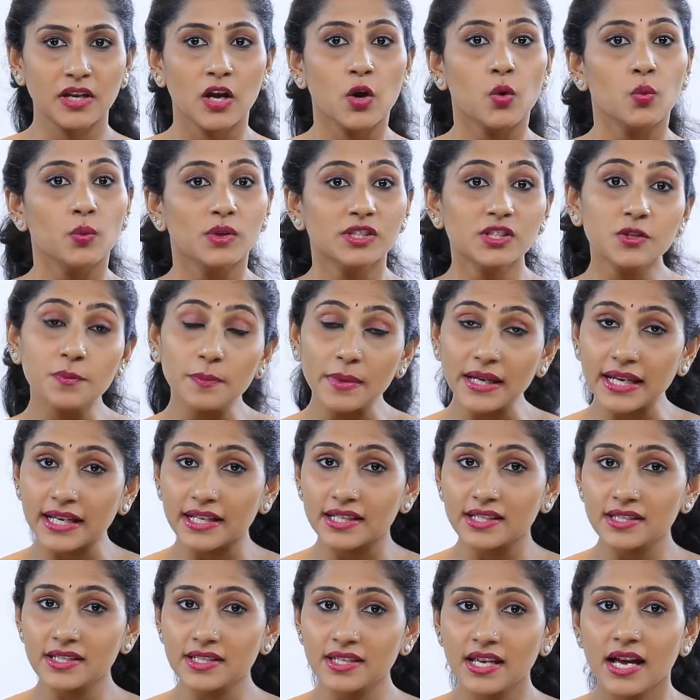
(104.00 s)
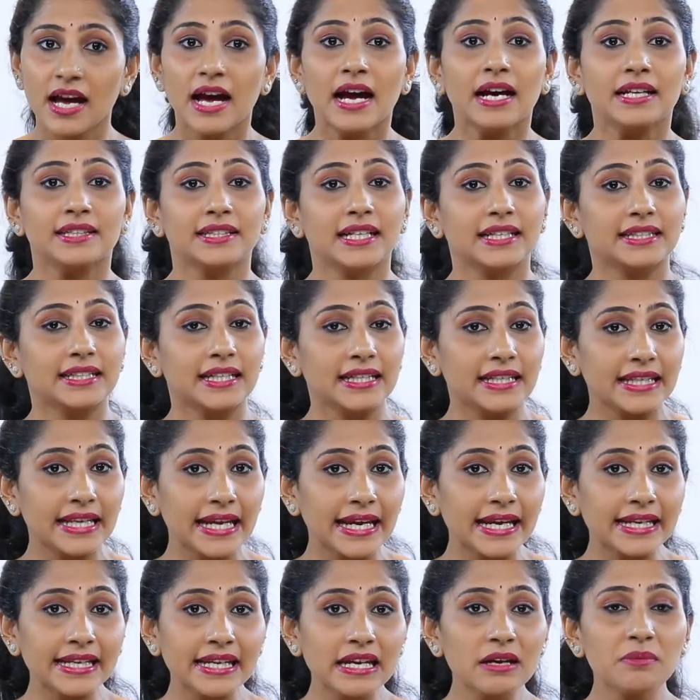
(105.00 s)
which means that the
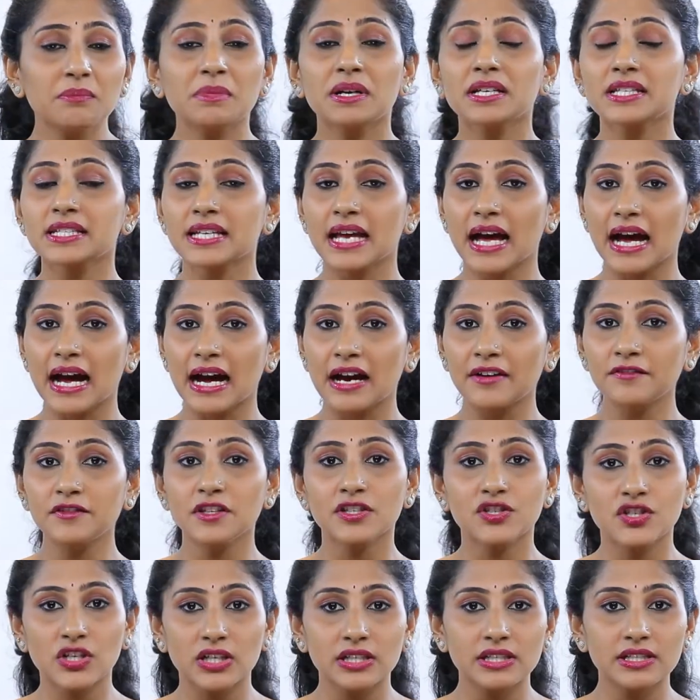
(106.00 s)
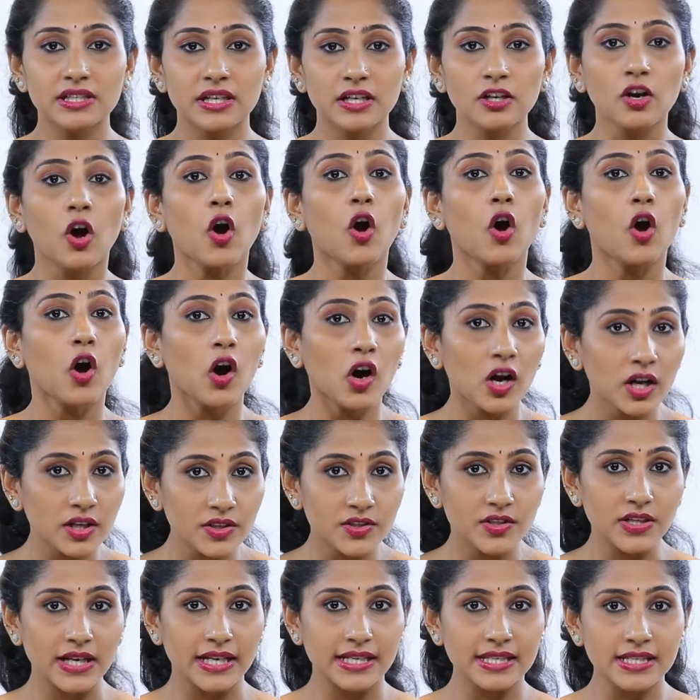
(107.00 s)
lady must have the children all
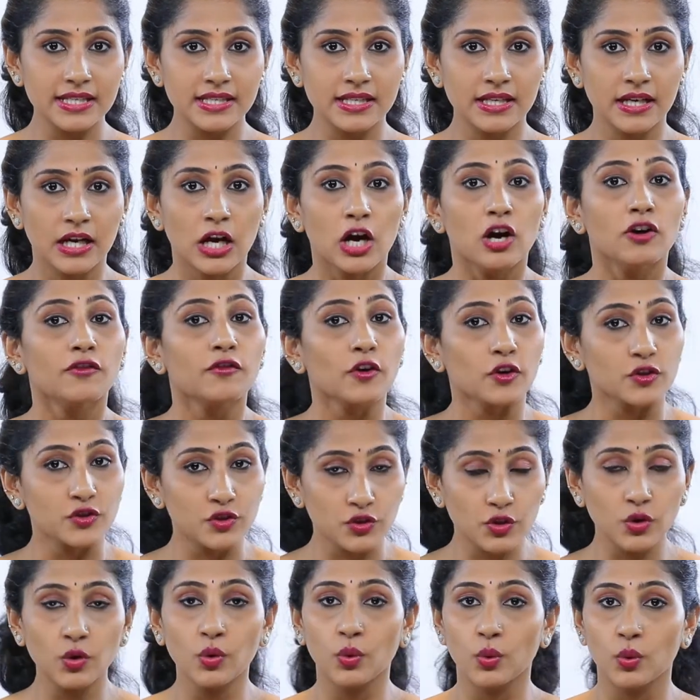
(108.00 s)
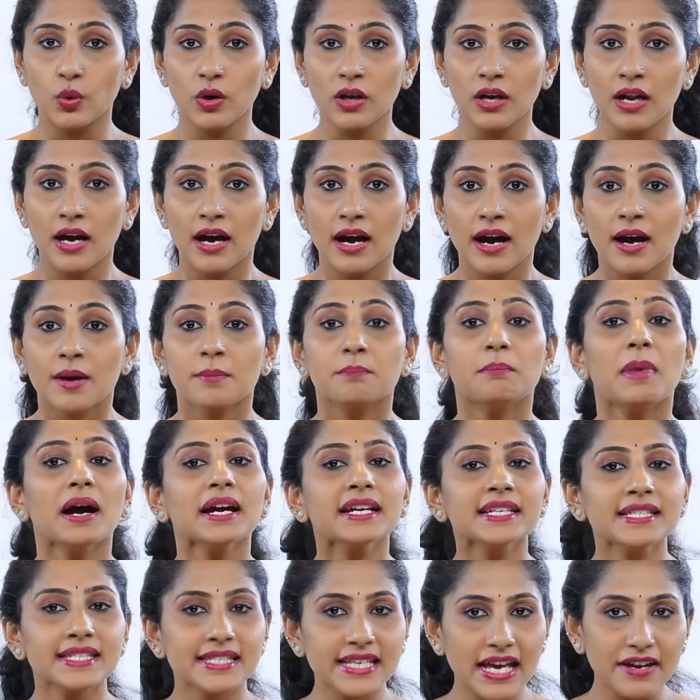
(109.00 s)
dressed for school by
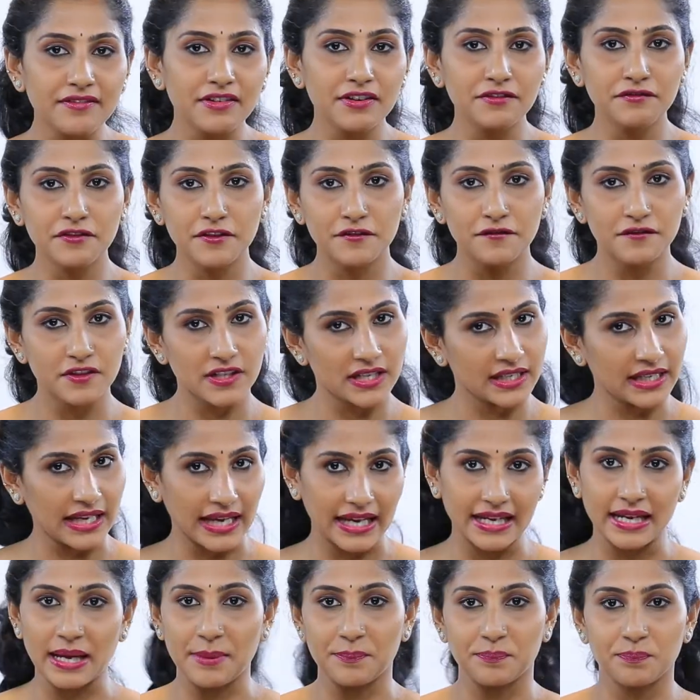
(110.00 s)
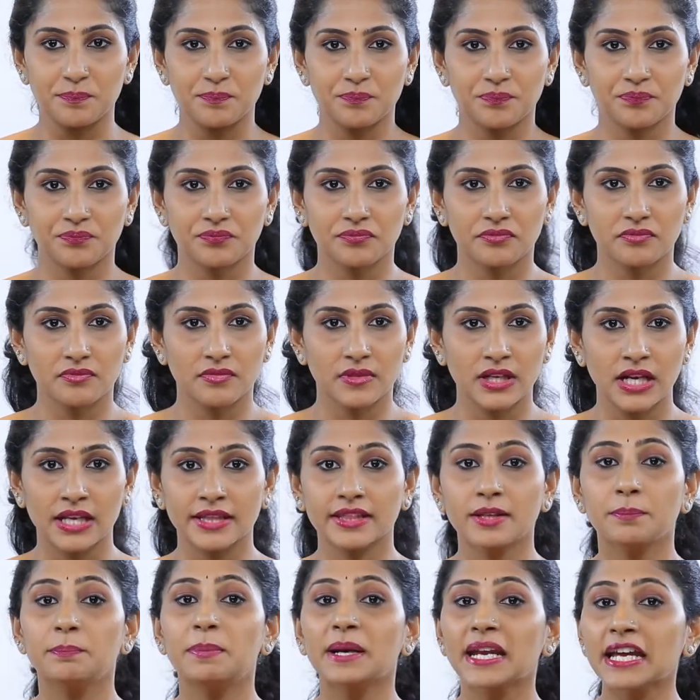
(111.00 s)
7:15 a.m.
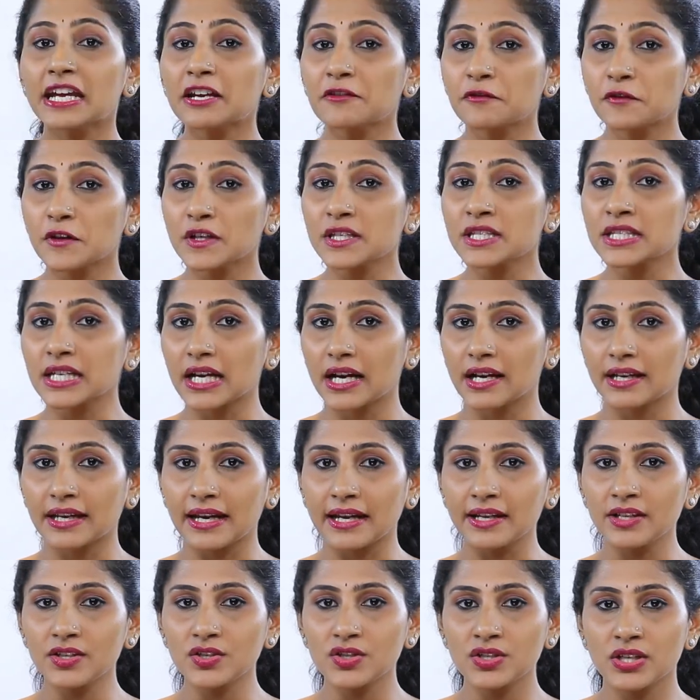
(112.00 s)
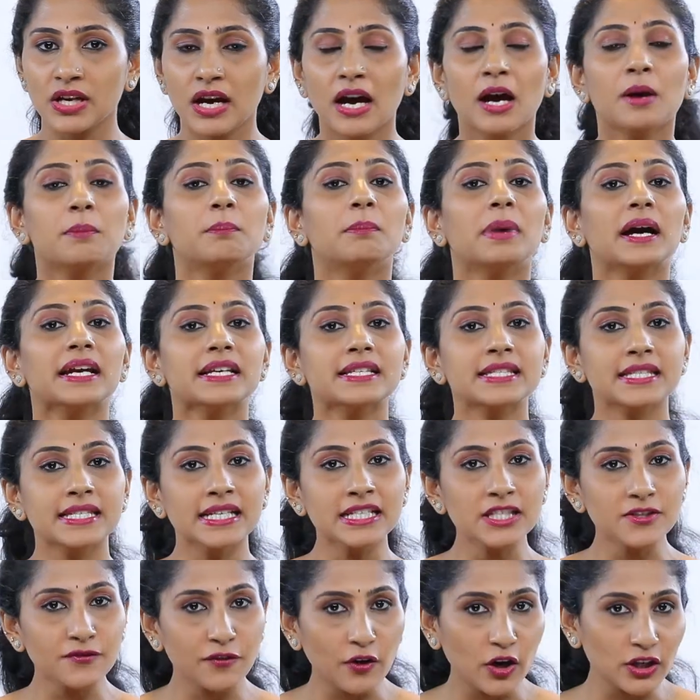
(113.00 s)
The breakfast arranged by
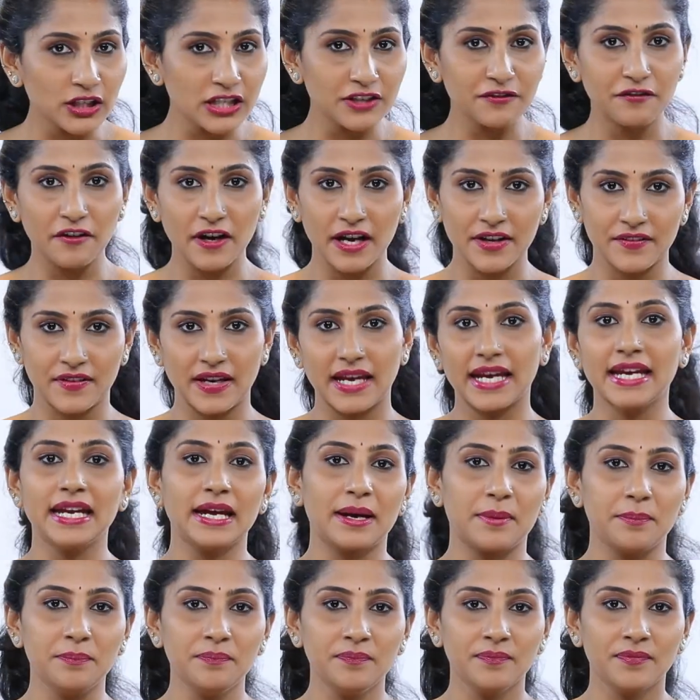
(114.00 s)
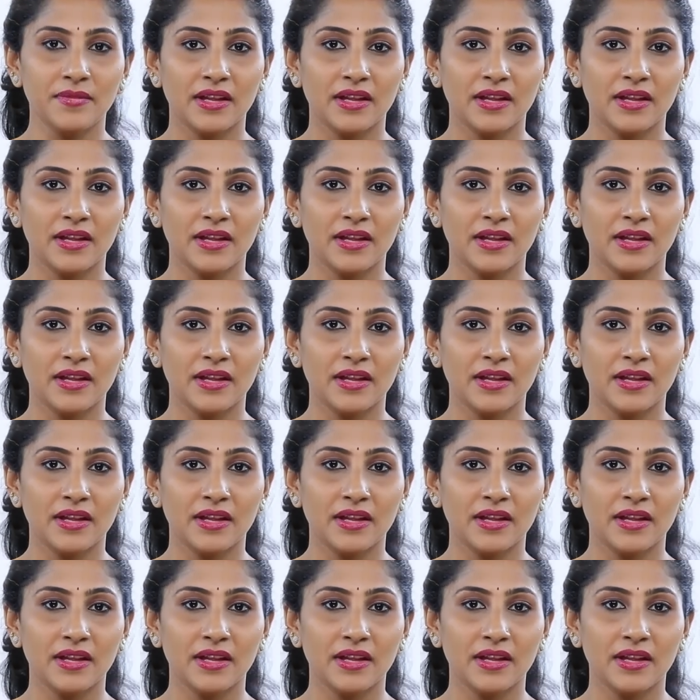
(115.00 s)
6:45 a.m.,